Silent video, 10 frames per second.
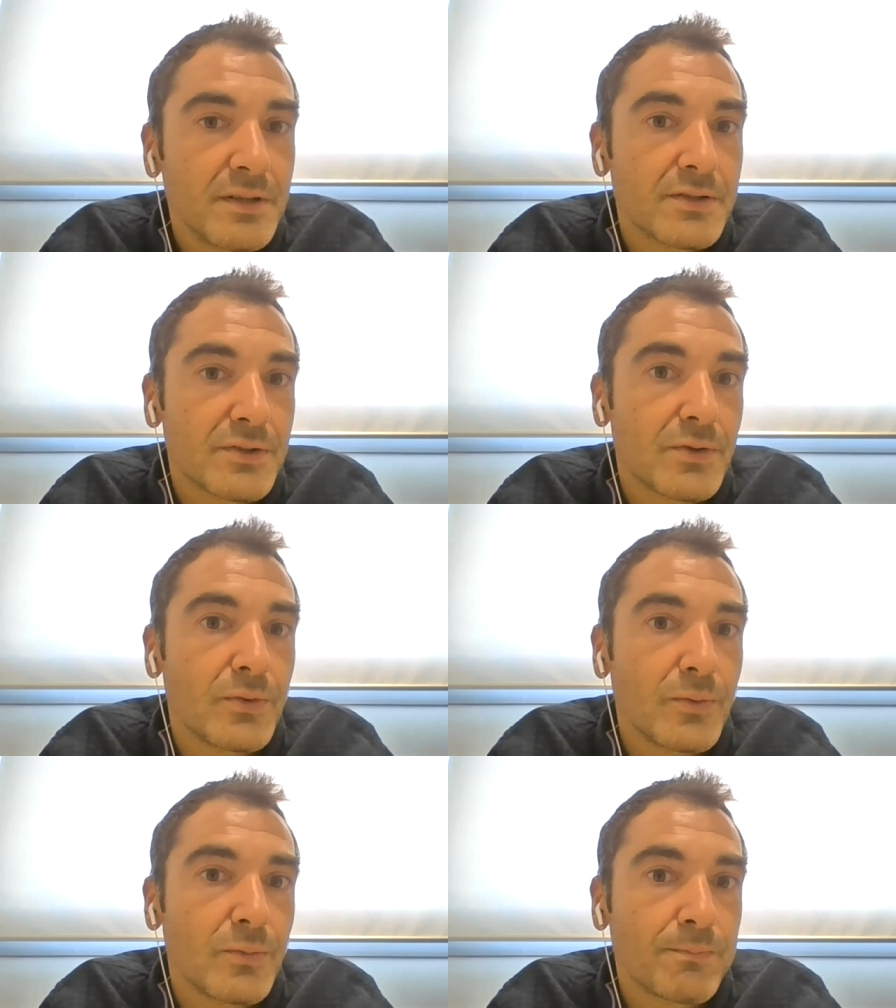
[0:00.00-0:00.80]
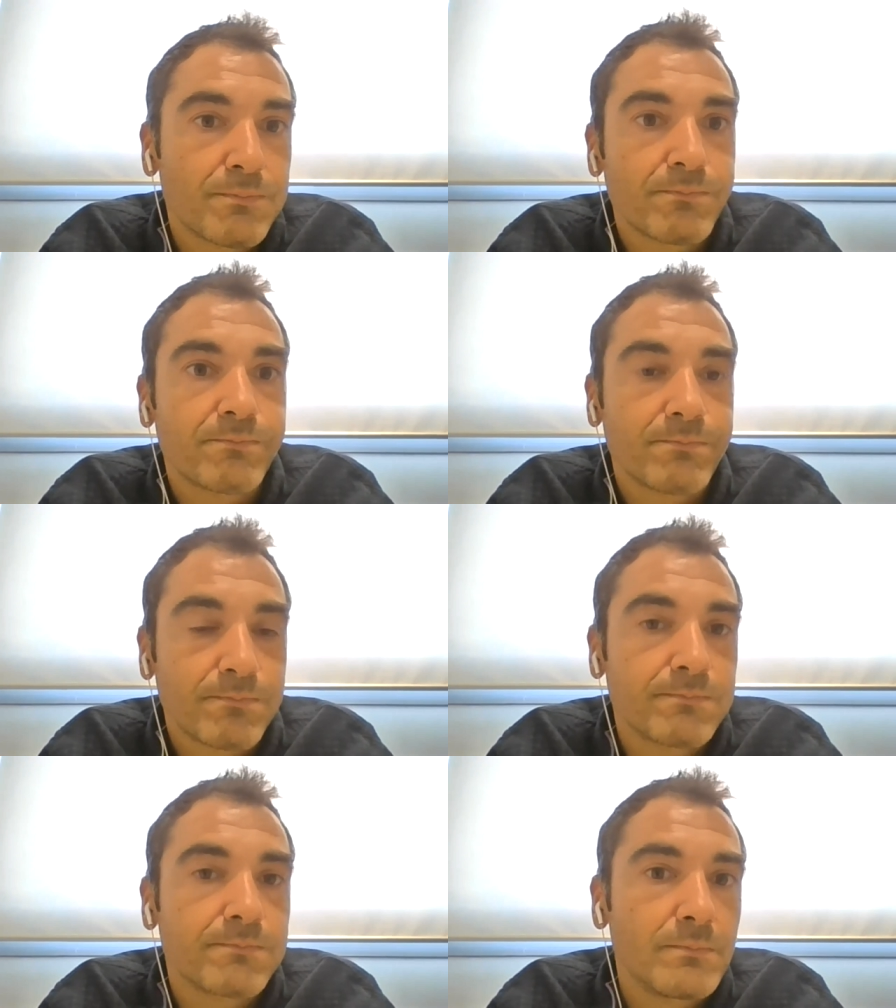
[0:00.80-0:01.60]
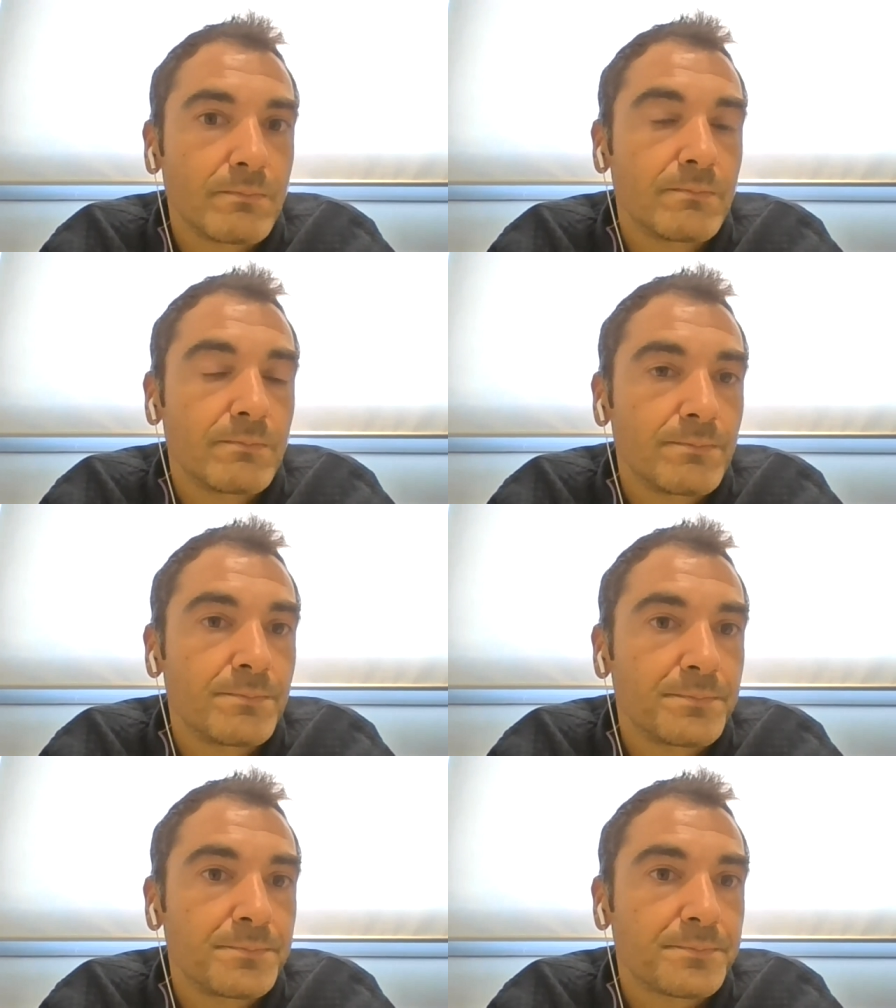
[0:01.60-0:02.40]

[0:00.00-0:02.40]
So, but